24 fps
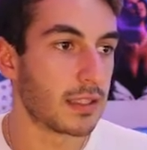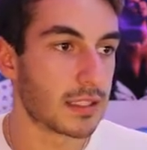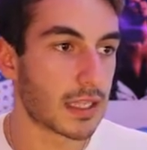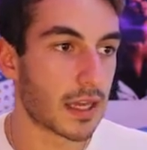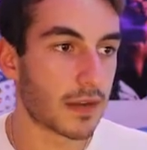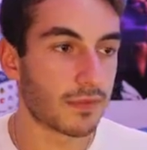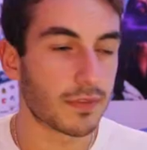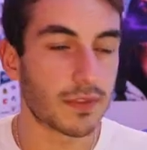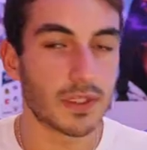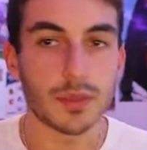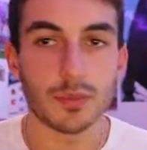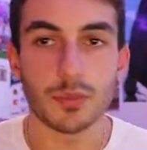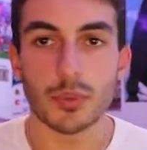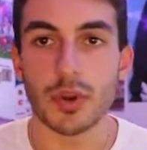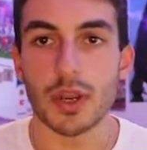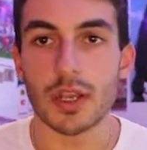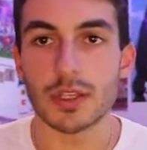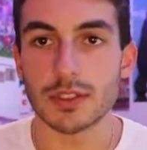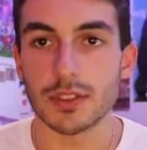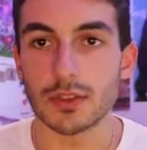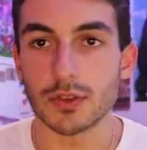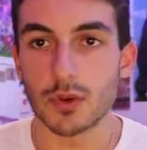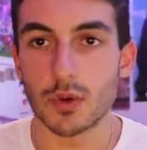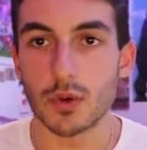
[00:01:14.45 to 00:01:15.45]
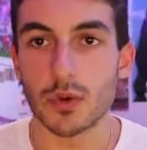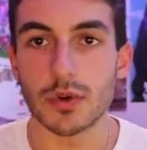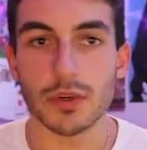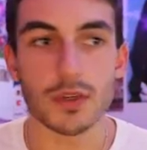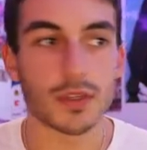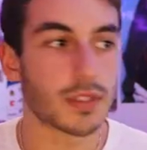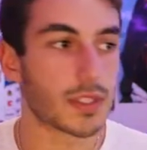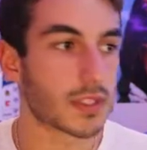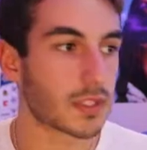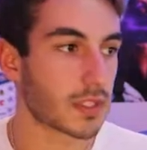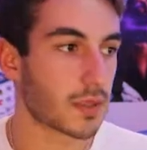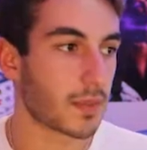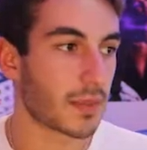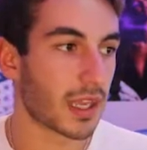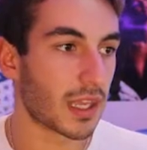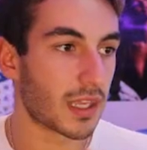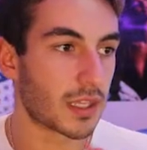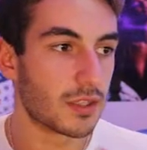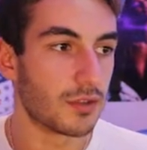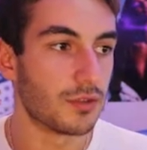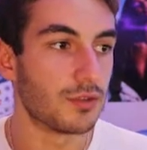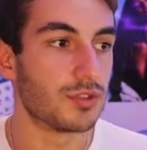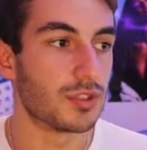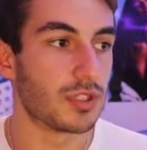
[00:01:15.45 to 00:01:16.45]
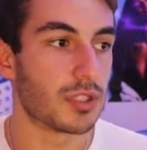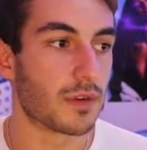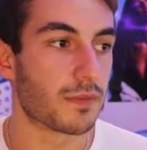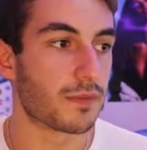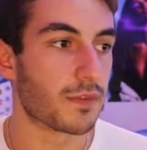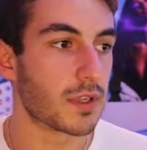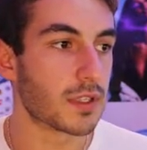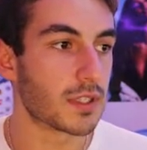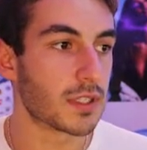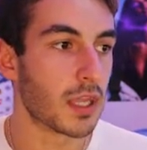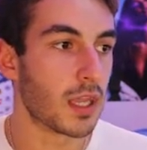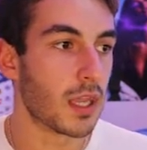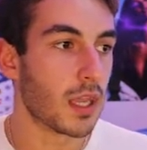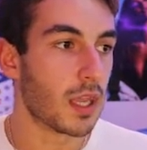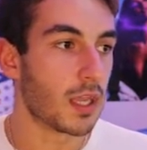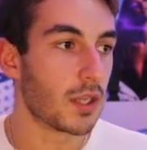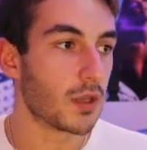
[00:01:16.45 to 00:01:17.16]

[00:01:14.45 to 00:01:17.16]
Definitely press your corners. It's going to make a huge difference.